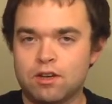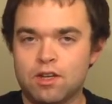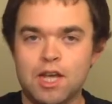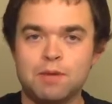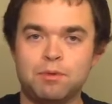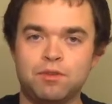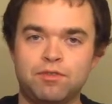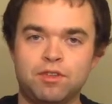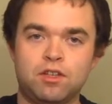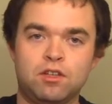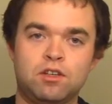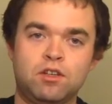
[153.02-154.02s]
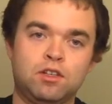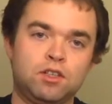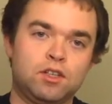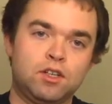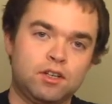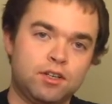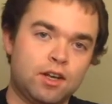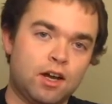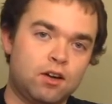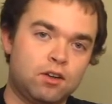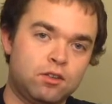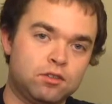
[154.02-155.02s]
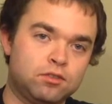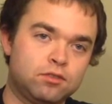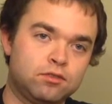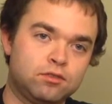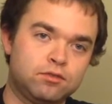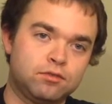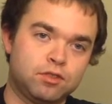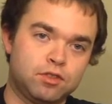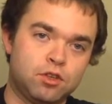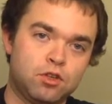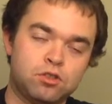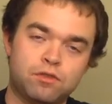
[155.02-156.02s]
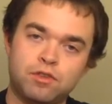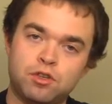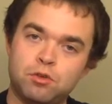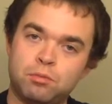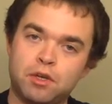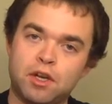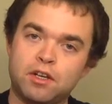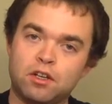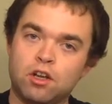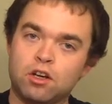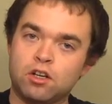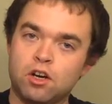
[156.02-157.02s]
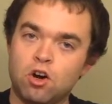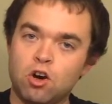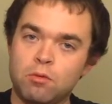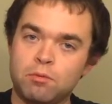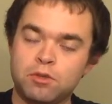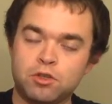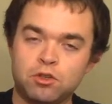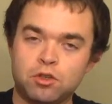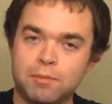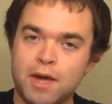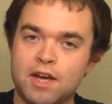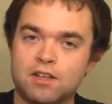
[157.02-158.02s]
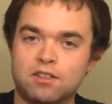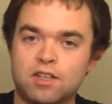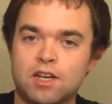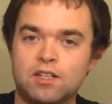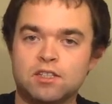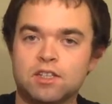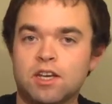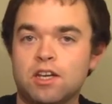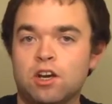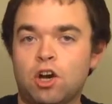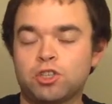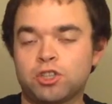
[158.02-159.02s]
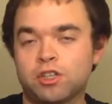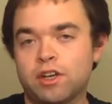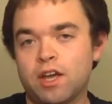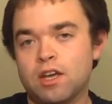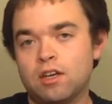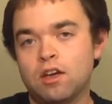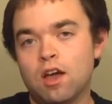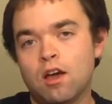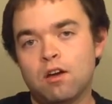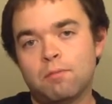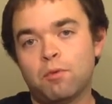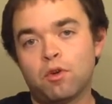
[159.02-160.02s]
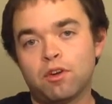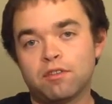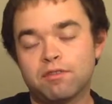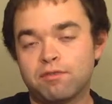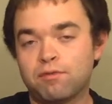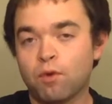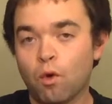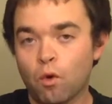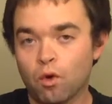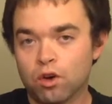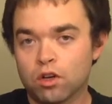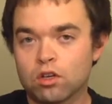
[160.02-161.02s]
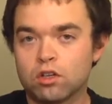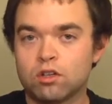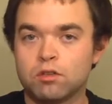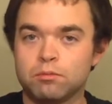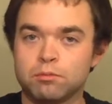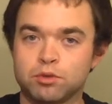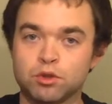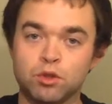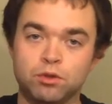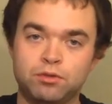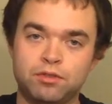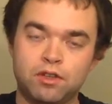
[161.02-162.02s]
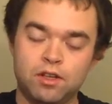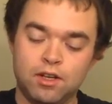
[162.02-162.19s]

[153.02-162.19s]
ABV. Now, for those of you playing along at home, doing the math, that is a 108.4 proof.